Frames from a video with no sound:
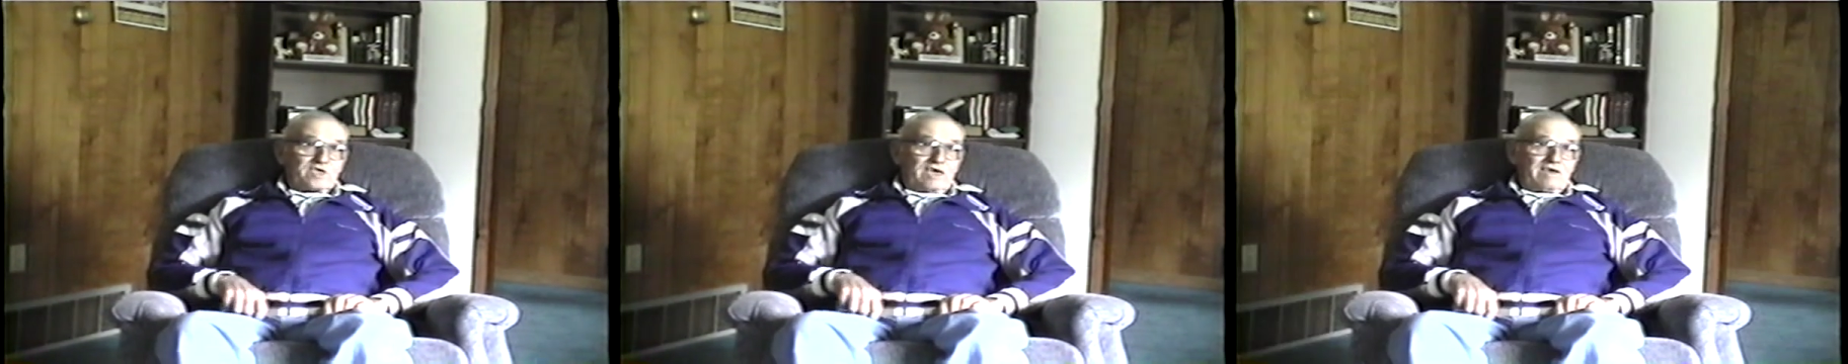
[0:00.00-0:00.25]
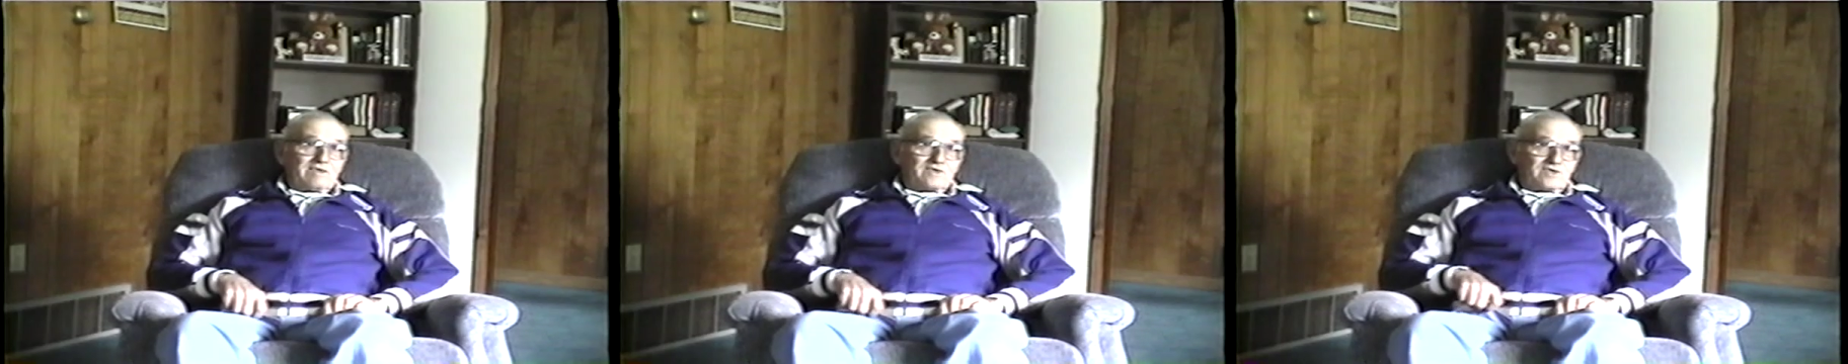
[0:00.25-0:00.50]

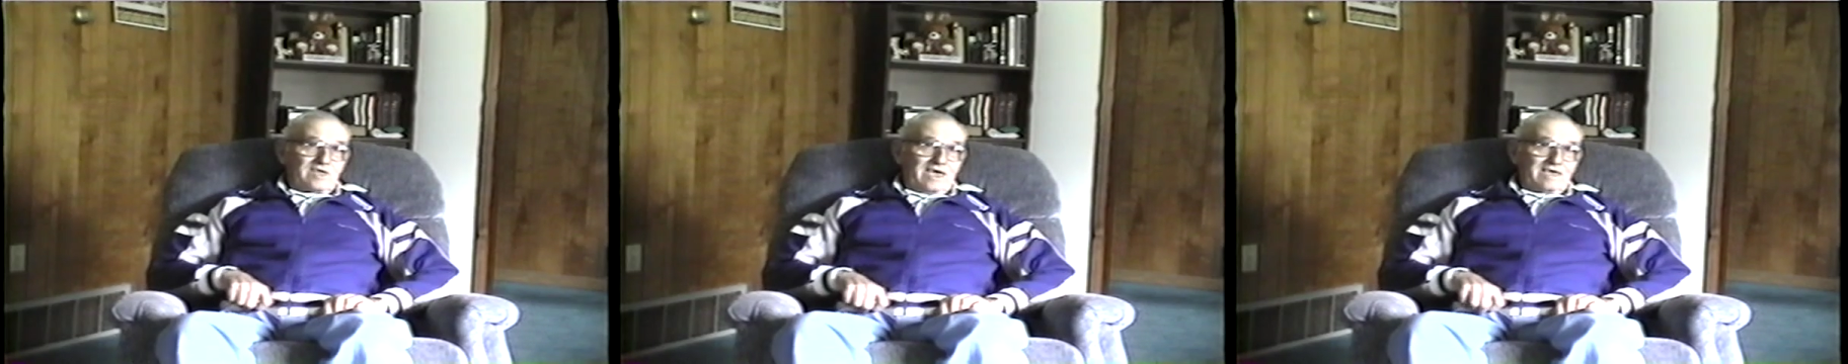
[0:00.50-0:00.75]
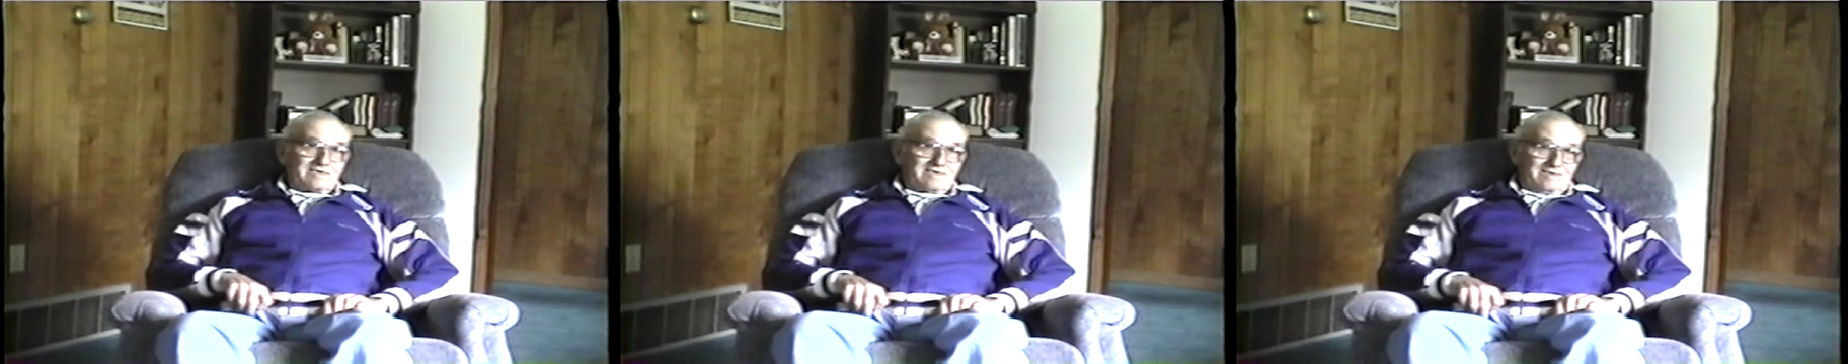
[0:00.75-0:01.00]
scared of
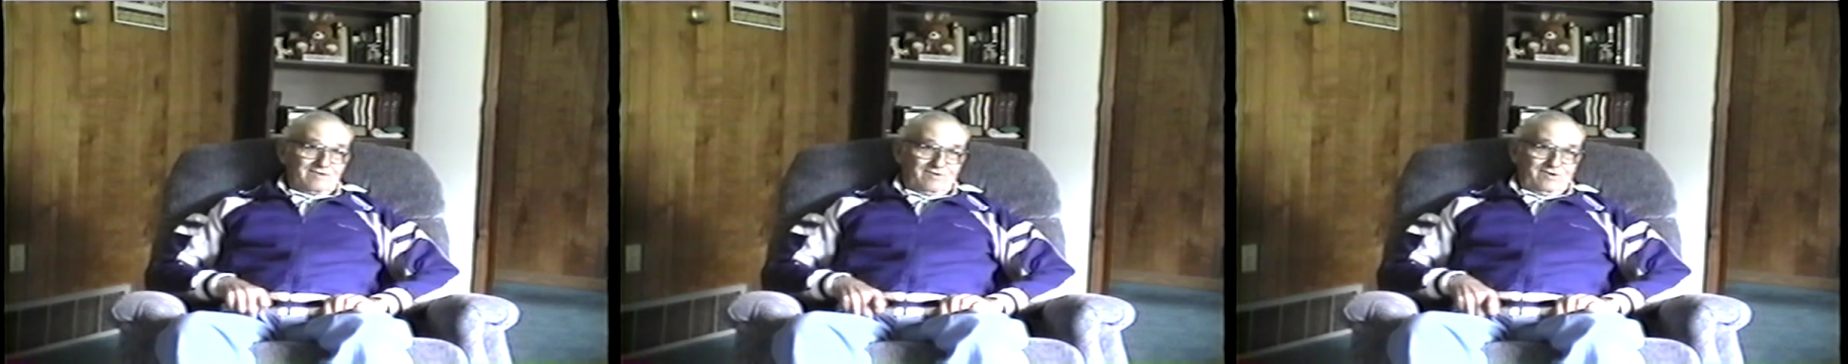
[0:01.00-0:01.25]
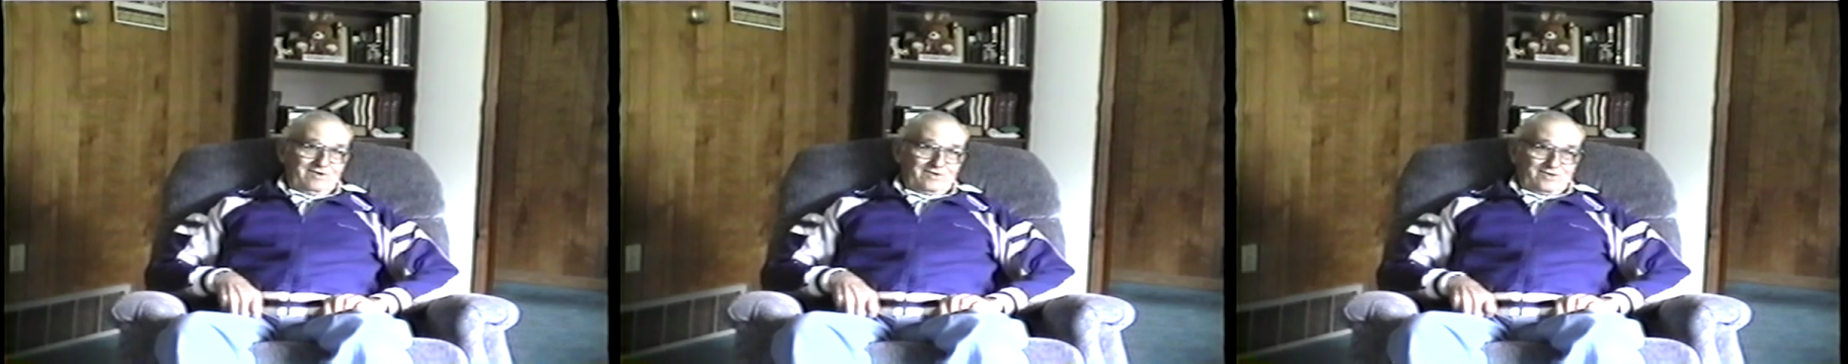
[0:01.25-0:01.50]
snakes than I
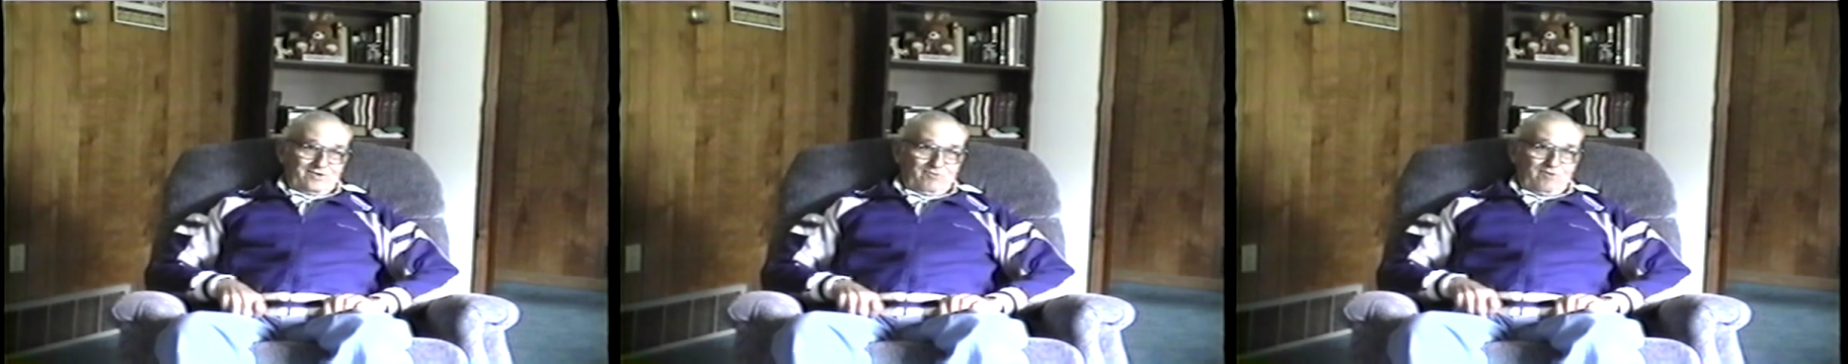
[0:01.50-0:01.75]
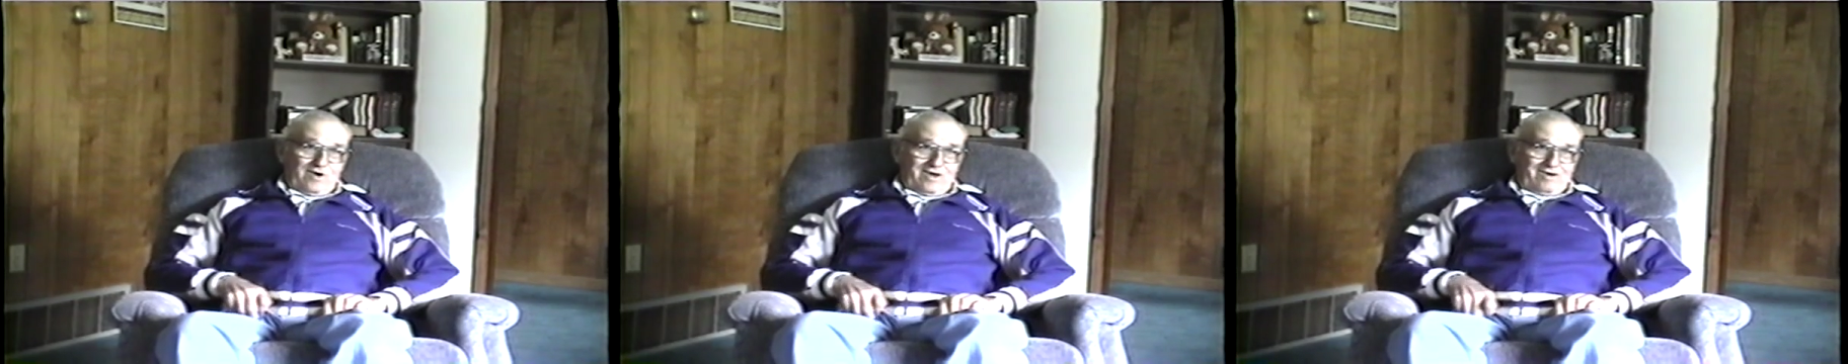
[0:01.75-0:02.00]
was of
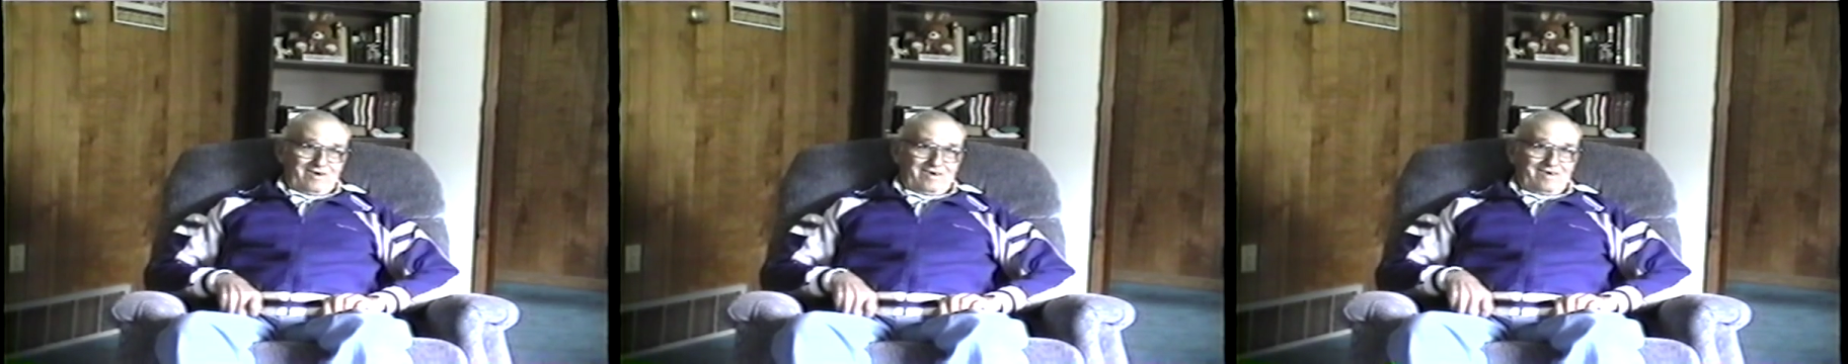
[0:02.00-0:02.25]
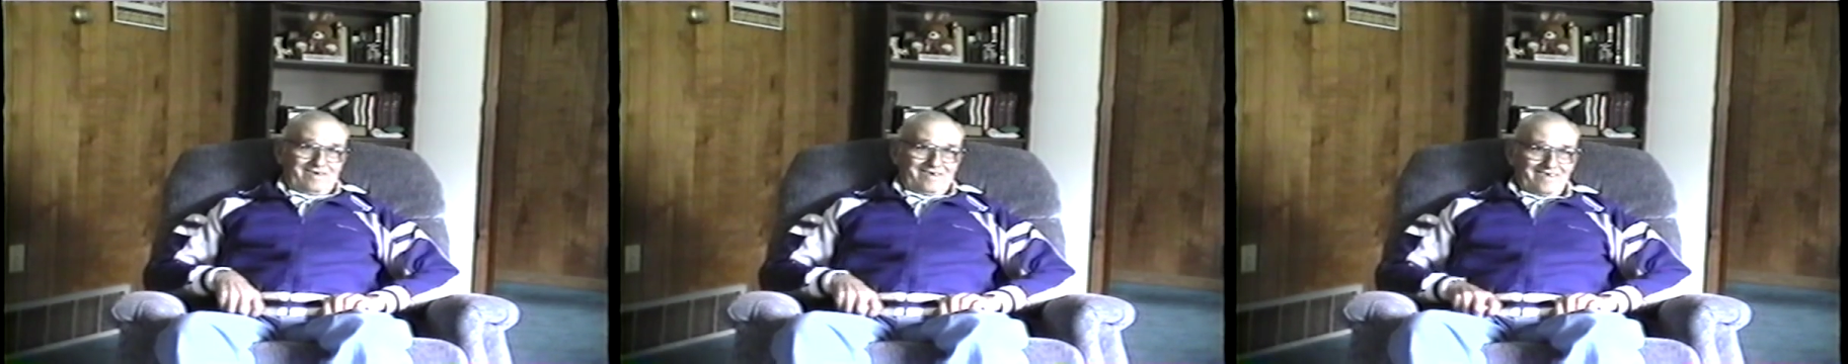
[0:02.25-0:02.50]
water.